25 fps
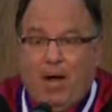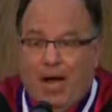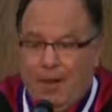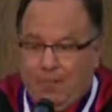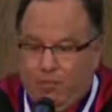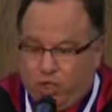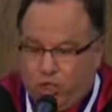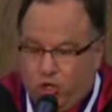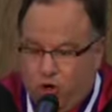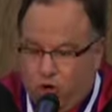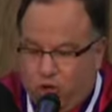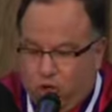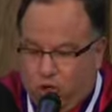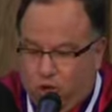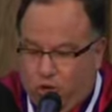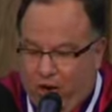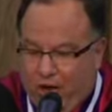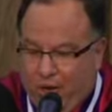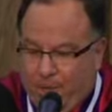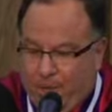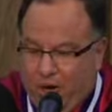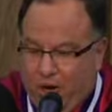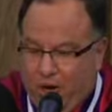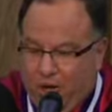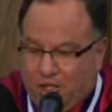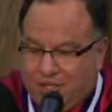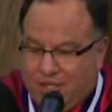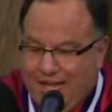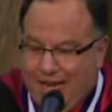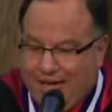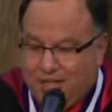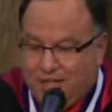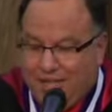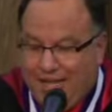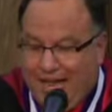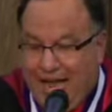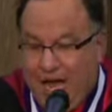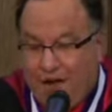my maternal grandparents. That
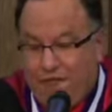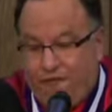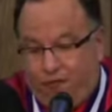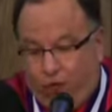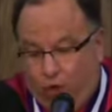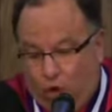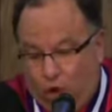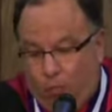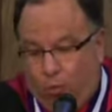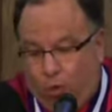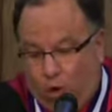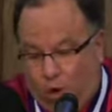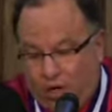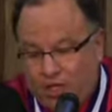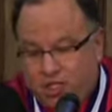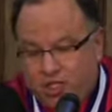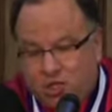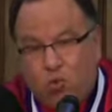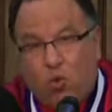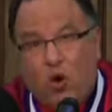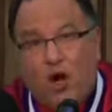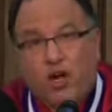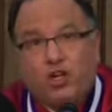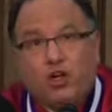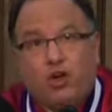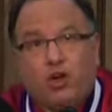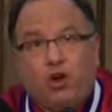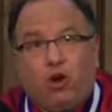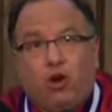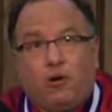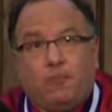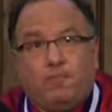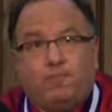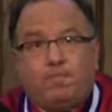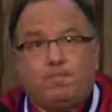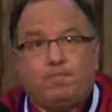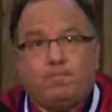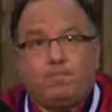is, they had four boys and one
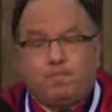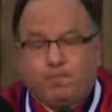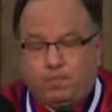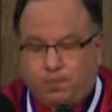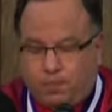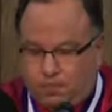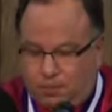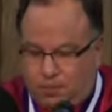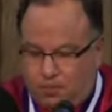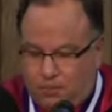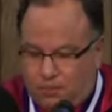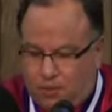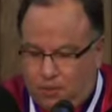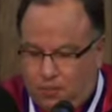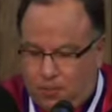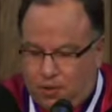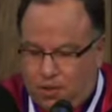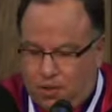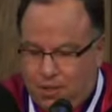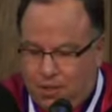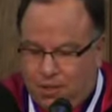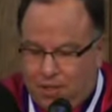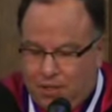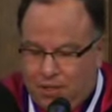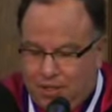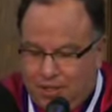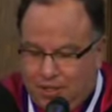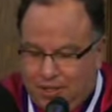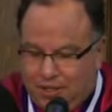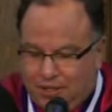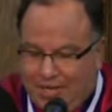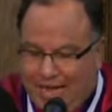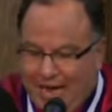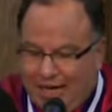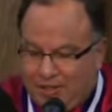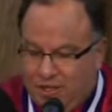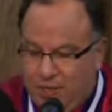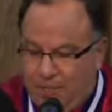girl.
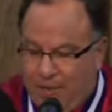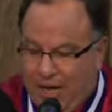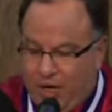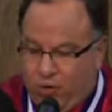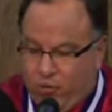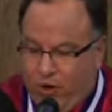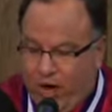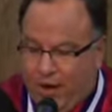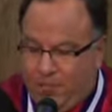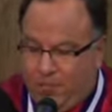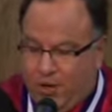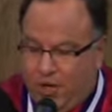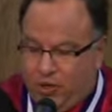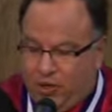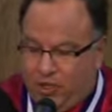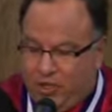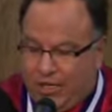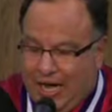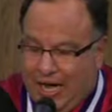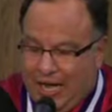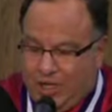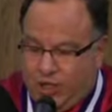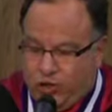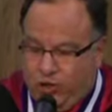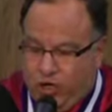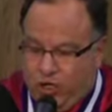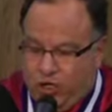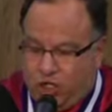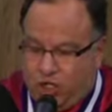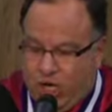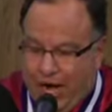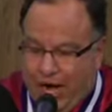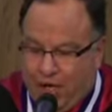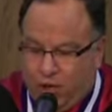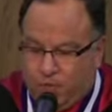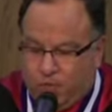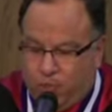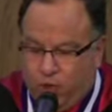Sadly, my grandmother died during
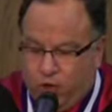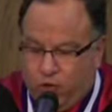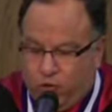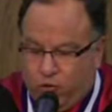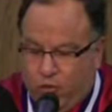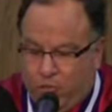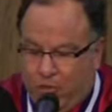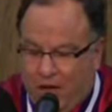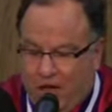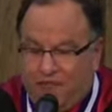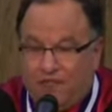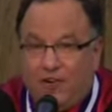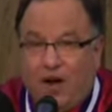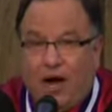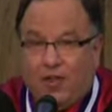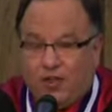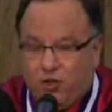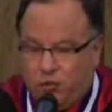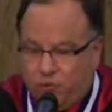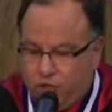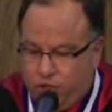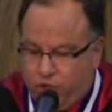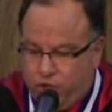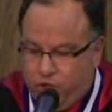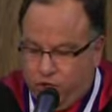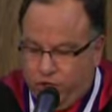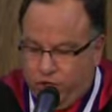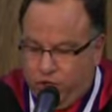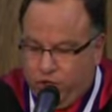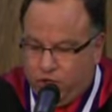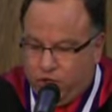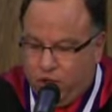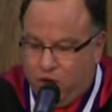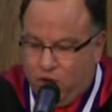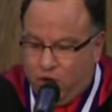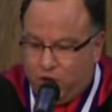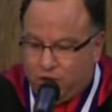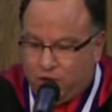childbirth when my father was two
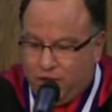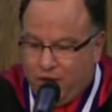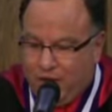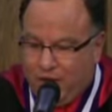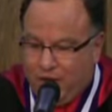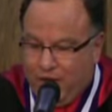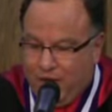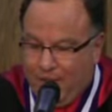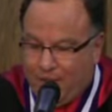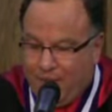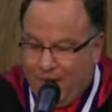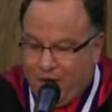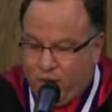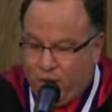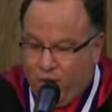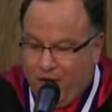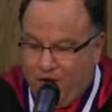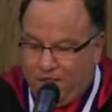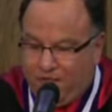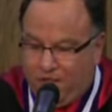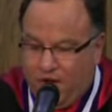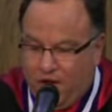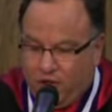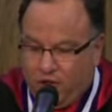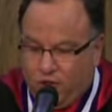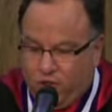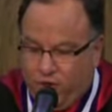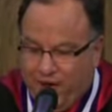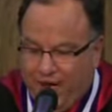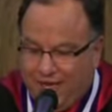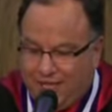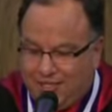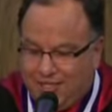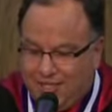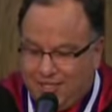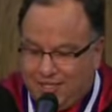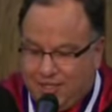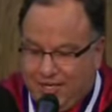years old, and my grandfather
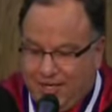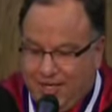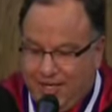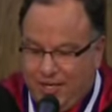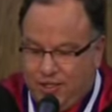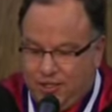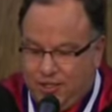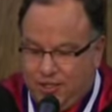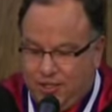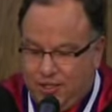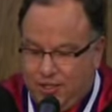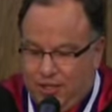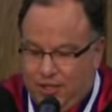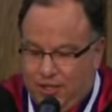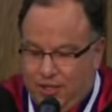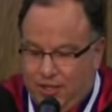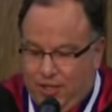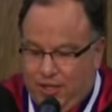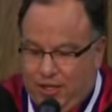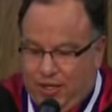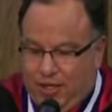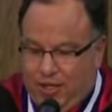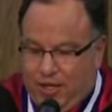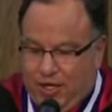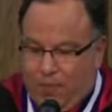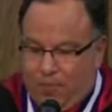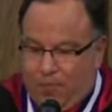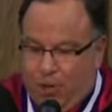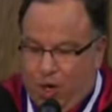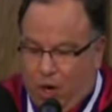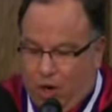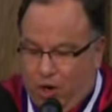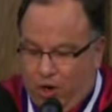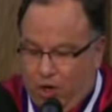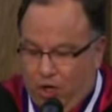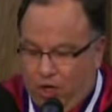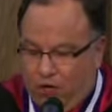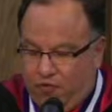raised his kids in a
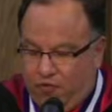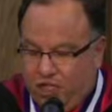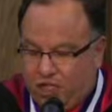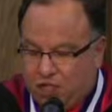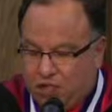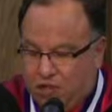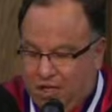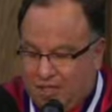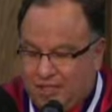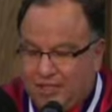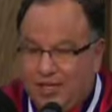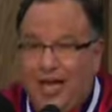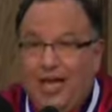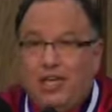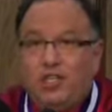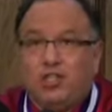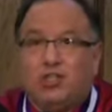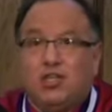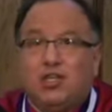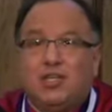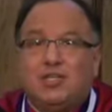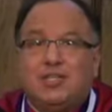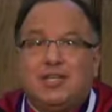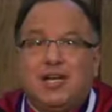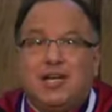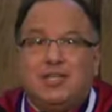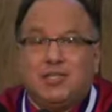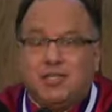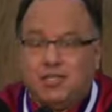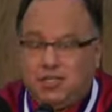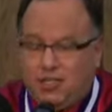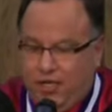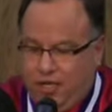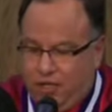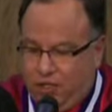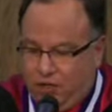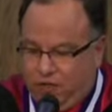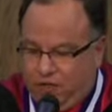barrio of East Los Angeles as a
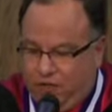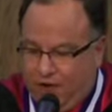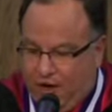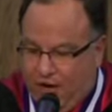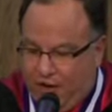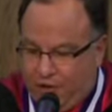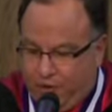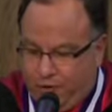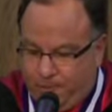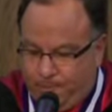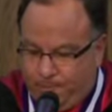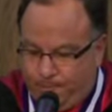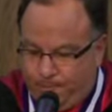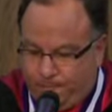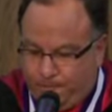single father.